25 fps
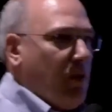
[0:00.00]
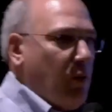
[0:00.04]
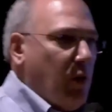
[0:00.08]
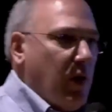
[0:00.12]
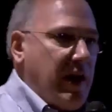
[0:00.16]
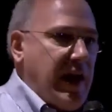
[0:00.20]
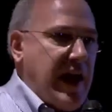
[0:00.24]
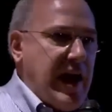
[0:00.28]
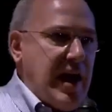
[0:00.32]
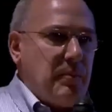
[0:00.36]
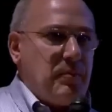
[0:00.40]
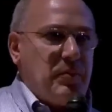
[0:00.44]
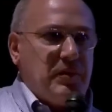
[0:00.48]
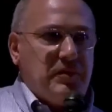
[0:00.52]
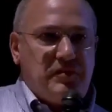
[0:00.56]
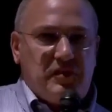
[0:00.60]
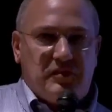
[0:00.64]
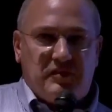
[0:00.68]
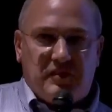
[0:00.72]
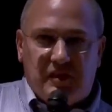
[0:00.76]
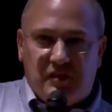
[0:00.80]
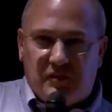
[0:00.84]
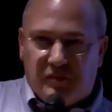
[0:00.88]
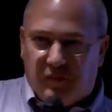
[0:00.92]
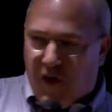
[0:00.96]
What happens
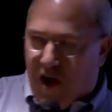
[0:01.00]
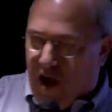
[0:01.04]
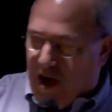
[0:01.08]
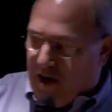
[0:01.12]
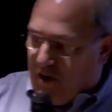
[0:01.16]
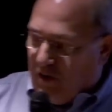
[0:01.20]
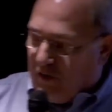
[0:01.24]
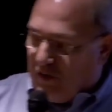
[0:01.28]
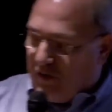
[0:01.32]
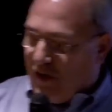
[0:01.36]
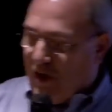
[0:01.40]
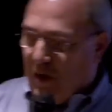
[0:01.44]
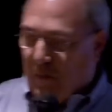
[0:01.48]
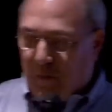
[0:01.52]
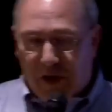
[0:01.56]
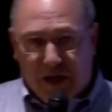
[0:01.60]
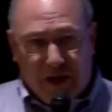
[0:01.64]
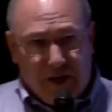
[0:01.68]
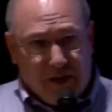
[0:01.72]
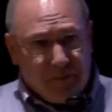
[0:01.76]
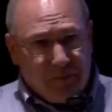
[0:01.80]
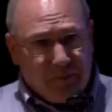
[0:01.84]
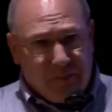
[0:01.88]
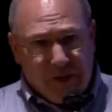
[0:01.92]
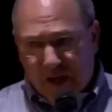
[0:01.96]
is these frackers come
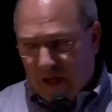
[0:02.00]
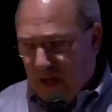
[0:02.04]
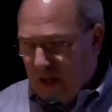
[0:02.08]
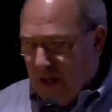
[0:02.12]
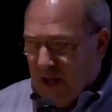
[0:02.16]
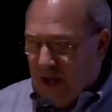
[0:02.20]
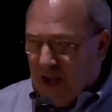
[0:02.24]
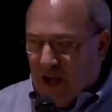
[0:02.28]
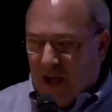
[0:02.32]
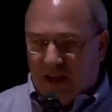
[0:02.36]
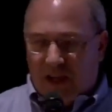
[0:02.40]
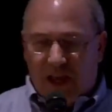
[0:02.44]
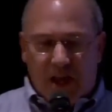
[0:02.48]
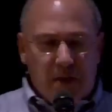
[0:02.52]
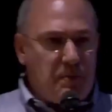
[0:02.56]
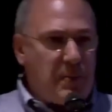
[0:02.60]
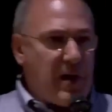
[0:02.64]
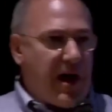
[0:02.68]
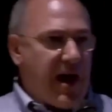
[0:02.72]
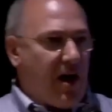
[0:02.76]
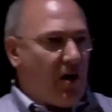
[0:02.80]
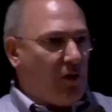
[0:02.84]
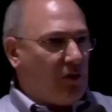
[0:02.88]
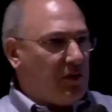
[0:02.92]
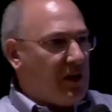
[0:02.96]
in and they
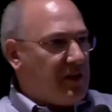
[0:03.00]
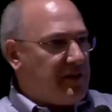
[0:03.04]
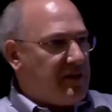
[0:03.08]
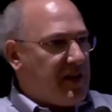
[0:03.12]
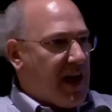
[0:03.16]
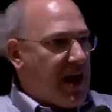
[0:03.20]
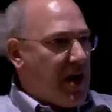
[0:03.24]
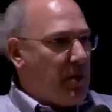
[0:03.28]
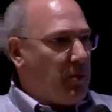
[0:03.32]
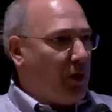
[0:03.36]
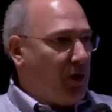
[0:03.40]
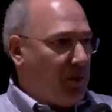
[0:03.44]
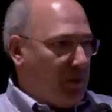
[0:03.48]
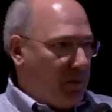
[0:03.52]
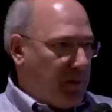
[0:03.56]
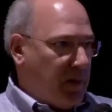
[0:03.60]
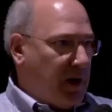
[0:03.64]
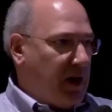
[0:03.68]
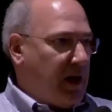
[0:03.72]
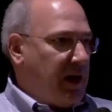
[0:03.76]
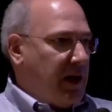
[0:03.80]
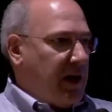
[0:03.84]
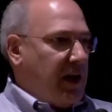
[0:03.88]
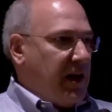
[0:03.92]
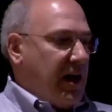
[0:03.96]
pound the table
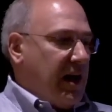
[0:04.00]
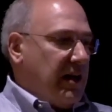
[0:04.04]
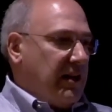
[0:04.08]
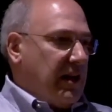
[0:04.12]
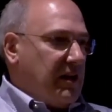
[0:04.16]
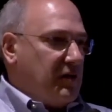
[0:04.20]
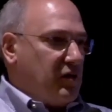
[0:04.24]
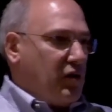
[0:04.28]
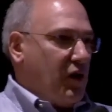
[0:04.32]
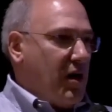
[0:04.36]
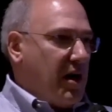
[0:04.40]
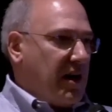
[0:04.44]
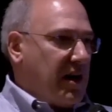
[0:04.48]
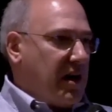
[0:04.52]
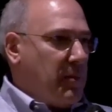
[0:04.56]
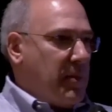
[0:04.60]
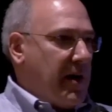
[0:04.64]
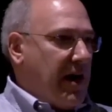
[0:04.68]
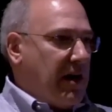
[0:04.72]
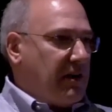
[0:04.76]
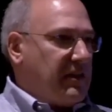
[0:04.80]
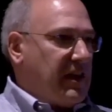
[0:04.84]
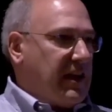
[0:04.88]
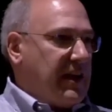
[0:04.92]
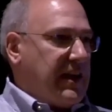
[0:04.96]
and they talk
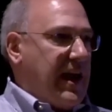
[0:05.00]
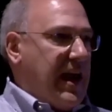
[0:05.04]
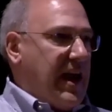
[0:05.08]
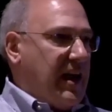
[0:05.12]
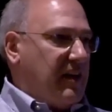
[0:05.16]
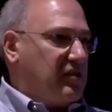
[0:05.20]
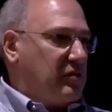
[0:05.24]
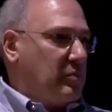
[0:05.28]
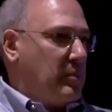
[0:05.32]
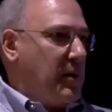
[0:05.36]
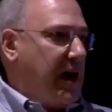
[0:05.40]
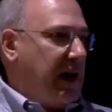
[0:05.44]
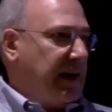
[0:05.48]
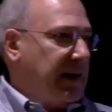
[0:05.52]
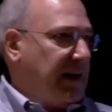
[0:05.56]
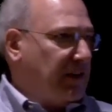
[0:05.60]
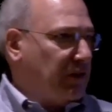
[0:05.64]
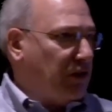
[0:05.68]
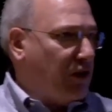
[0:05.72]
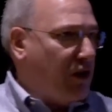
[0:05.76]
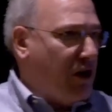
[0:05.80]
about the gas mining